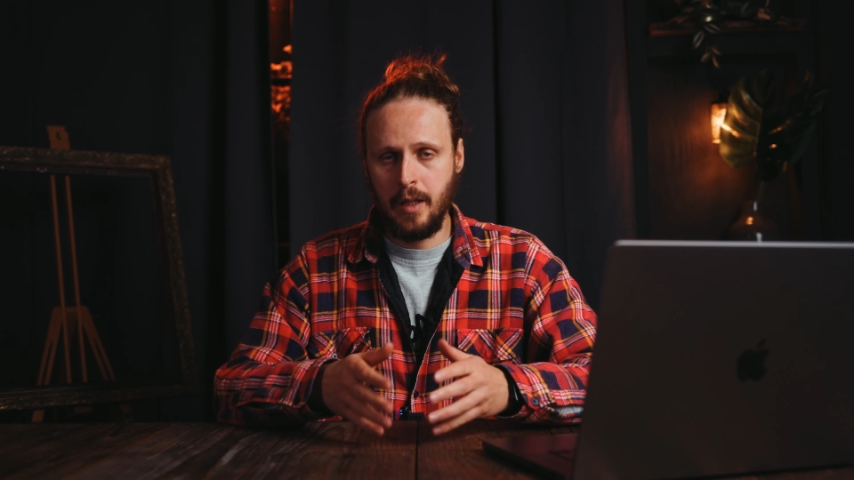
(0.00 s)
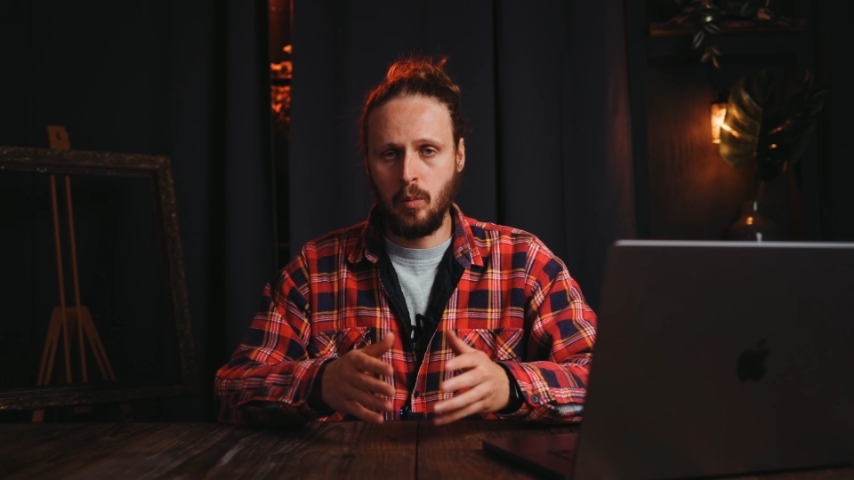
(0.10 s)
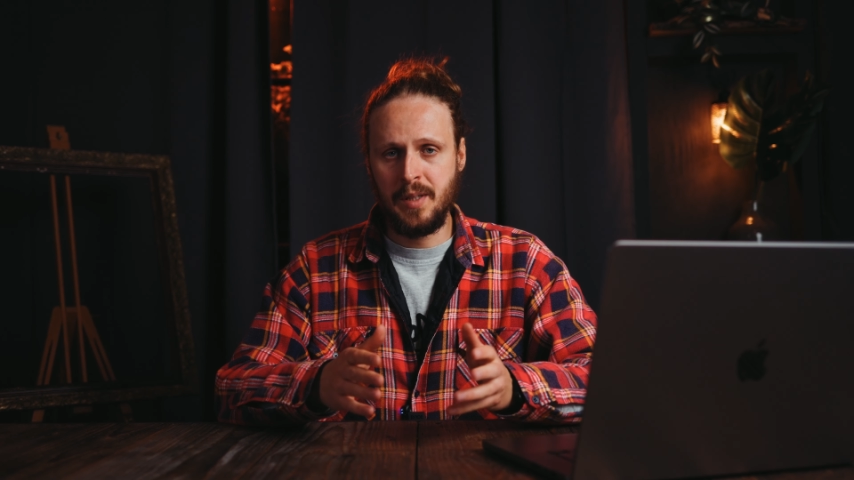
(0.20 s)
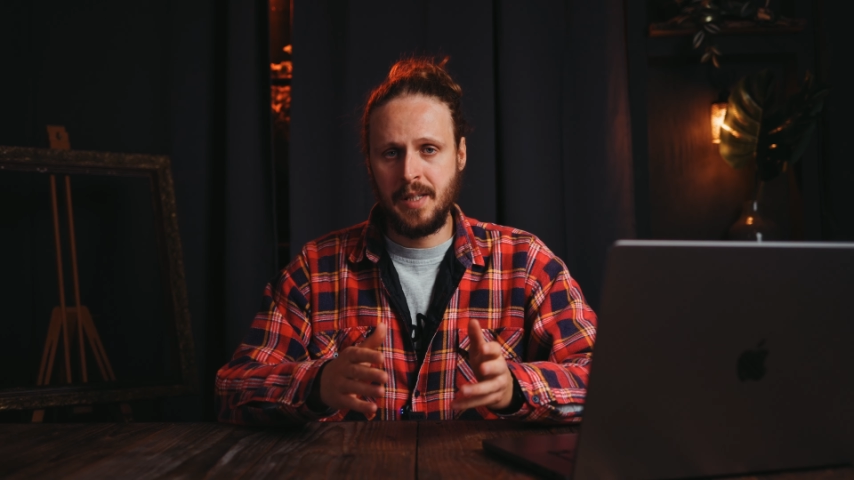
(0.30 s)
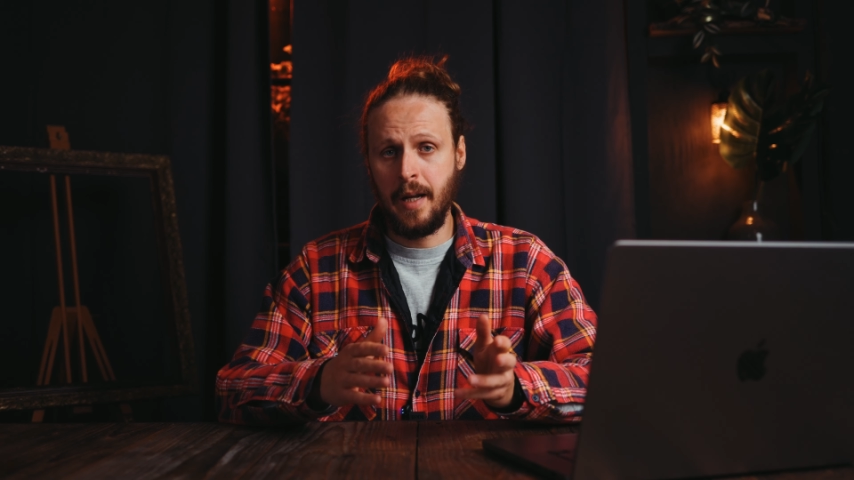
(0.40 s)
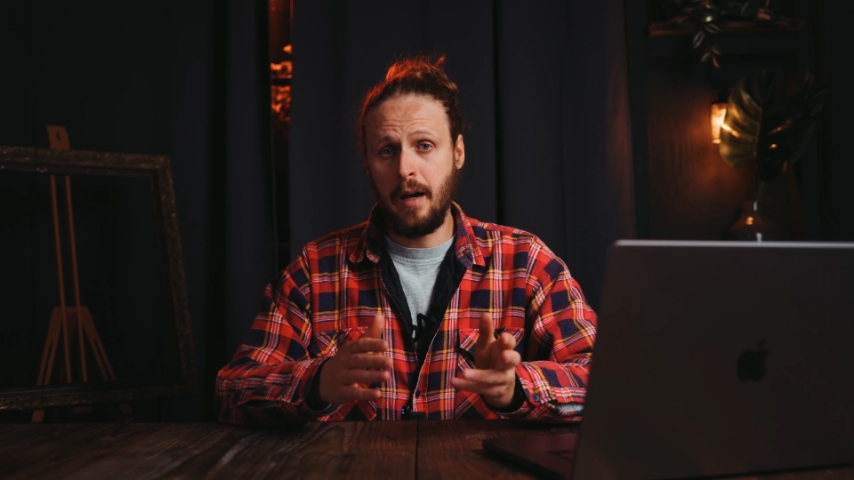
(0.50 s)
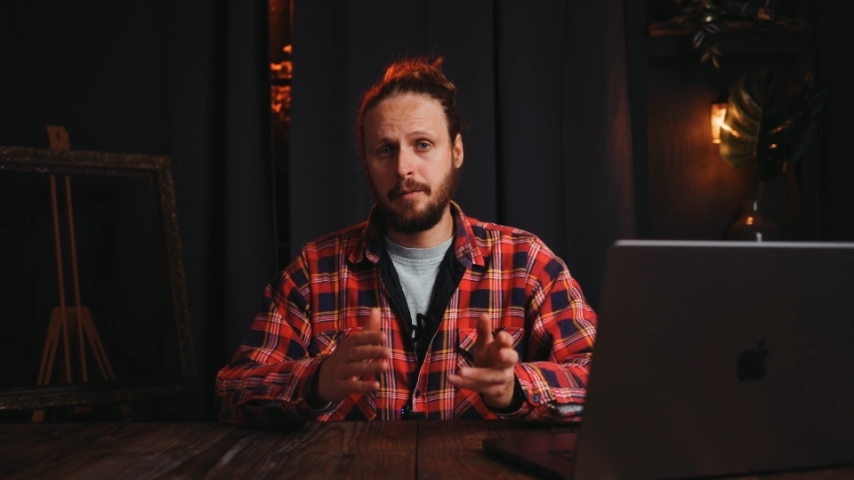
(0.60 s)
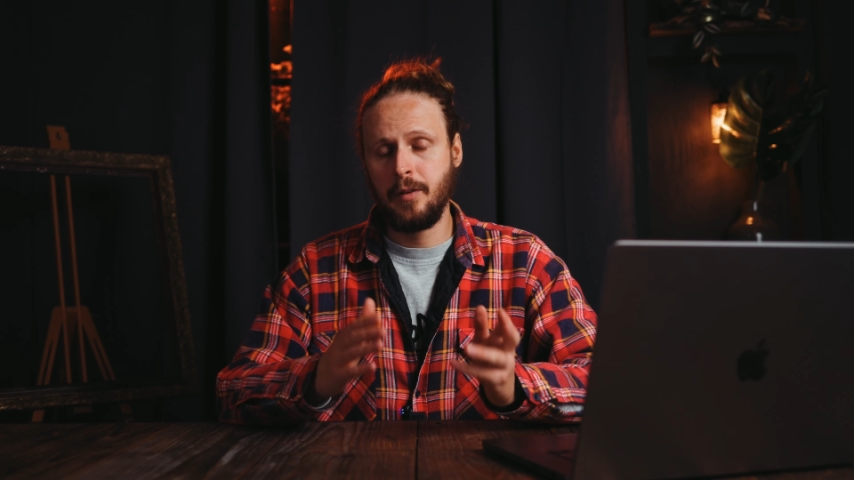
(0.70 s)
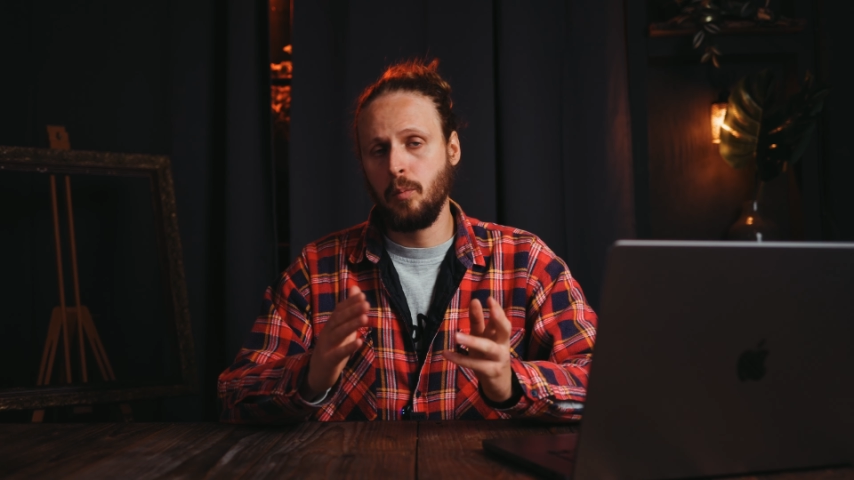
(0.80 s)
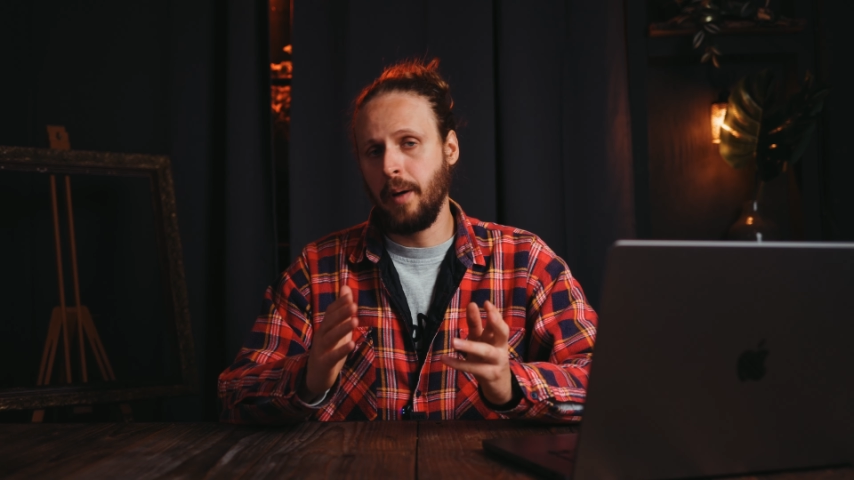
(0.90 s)
It was
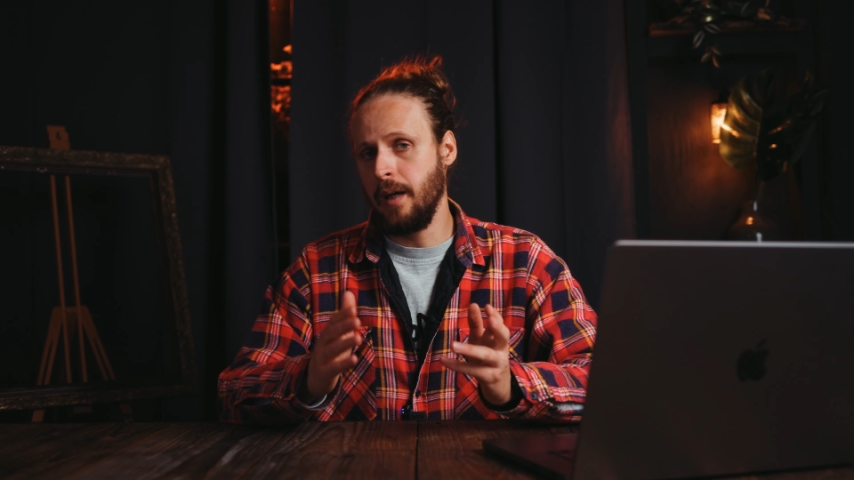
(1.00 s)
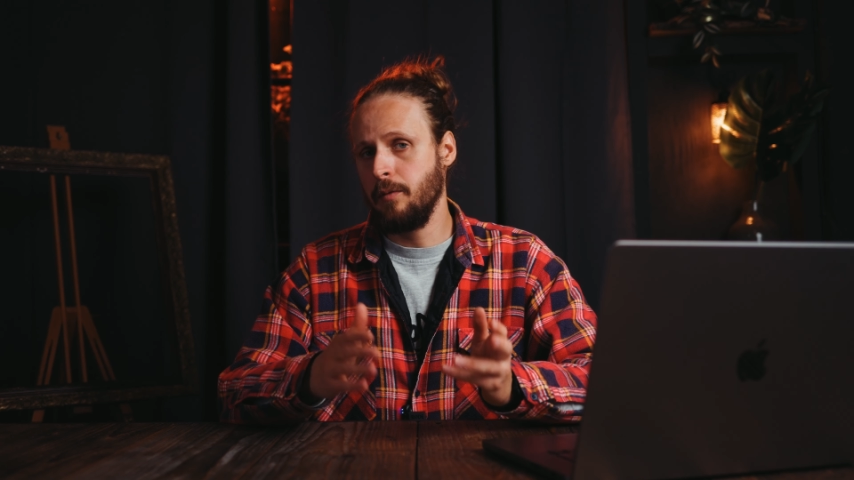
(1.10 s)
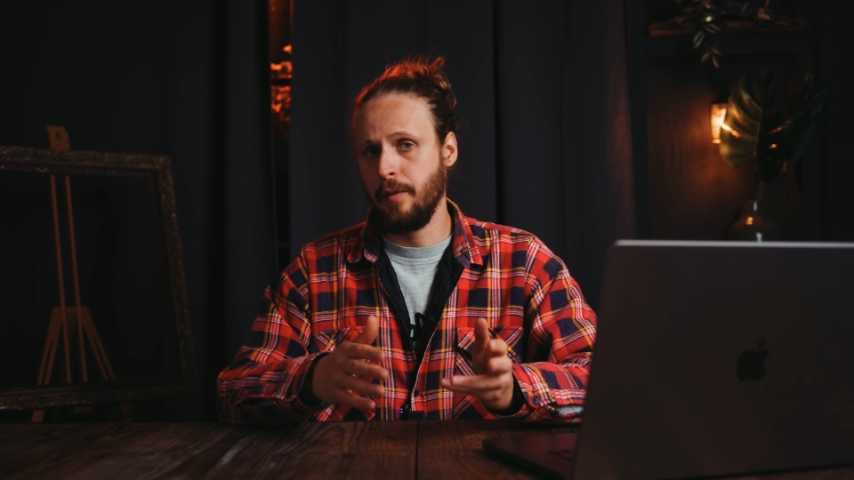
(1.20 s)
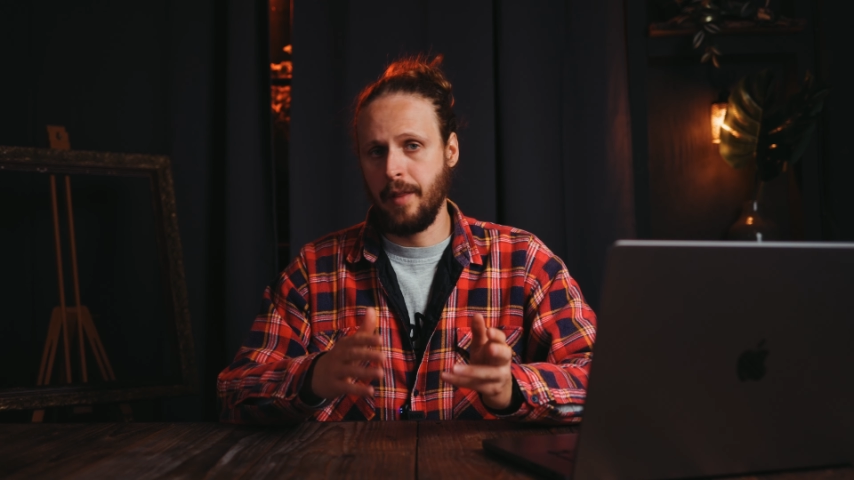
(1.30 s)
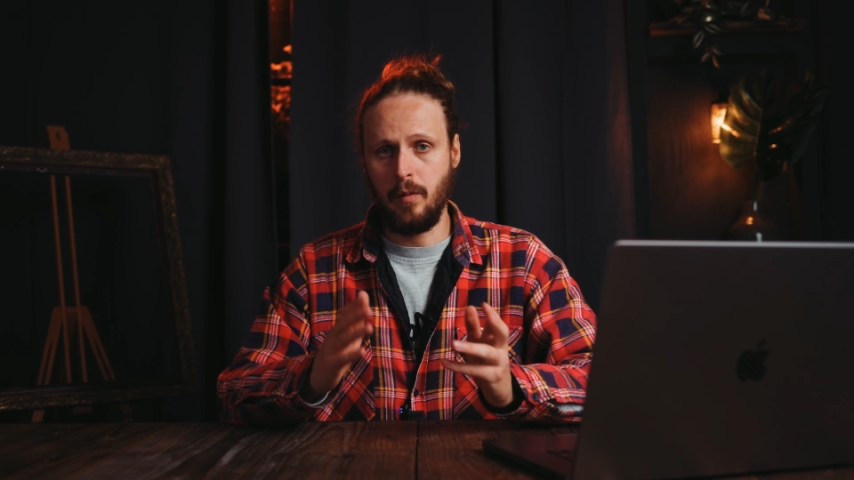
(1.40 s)
enough to pay for